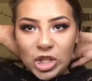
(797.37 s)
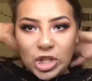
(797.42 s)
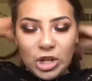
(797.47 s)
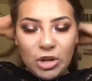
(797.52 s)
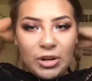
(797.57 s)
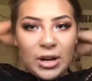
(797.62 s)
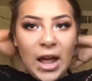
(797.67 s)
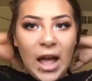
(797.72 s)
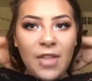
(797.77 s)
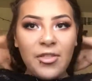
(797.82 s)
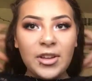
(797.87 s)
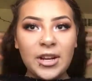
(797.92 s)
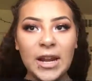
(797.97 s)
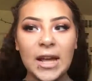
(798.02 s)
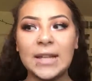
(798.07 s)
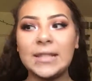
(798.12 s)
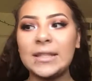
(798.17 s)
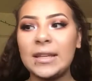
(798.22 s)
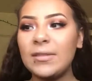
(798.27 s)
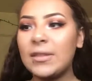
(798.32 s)
So now the
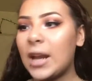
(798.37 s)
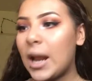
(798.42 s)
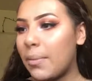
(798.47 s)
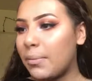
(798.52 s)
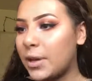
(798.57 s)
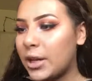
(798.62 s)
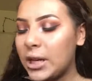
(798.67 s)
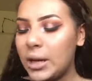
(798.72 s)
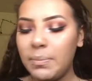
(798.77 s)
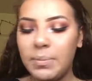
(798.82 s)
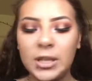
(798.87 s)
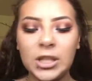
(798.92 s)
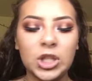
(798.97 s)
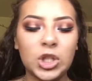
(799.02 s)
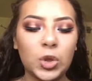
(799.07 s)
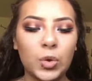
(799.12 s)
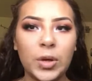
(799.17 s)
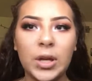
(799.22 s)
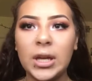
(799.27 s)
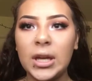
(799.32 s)
next thing that I'm gonna be
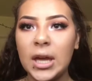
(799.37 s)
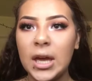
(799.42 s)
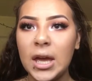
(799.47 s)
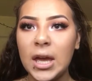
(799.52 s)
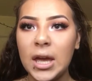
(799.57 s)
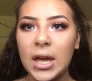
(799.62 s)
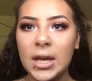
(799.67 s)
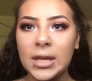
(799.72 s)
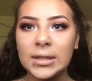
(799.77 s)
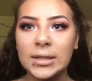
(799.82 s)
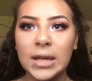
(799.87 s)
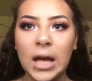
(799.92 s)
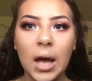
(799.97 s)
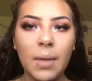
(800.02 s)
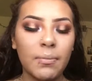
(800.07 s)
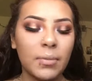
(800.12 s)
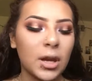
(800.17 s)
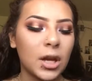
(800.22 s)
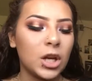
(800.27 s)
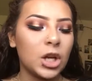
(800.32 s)
doing is
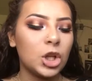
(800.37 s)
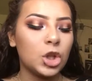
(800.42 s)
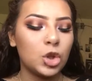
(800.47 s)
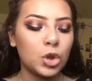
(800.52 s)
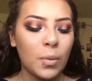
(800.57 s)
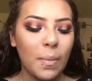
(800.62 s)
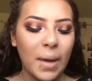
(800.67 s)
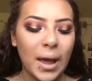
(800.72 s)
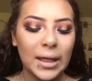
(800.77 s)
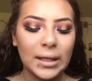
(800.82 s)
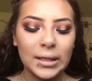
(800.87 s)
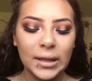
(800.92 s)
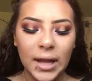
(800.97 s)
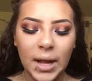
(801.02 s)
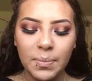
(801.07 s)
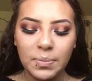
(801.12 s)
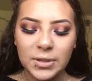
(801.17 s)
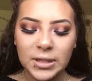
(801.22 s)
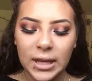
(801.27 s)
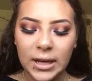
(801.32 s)
I'm gonna do my
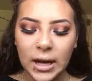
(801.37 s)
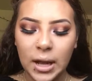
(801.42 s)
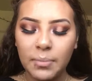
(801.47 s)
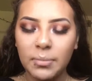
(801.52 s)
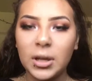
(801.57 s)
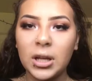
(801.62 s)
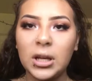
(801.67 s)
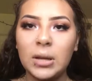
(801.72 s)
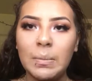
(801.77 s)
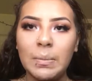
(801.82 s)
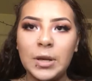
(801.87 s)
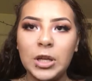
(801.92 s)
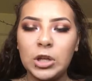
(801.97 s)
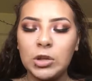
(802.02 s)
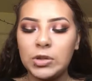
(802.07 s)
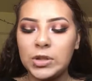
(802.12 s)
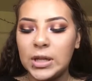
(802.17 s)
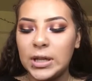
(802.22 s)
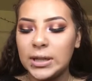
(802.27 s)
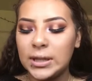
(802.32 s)
lips, and I'm gonna be
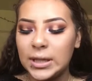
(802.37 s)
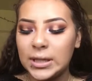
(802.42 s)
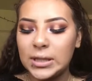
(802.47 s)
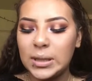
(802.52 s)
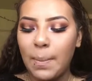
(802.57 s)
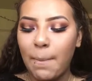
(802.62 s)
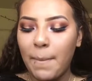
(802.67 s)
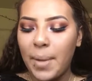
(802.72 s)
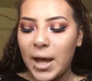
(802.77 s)
using this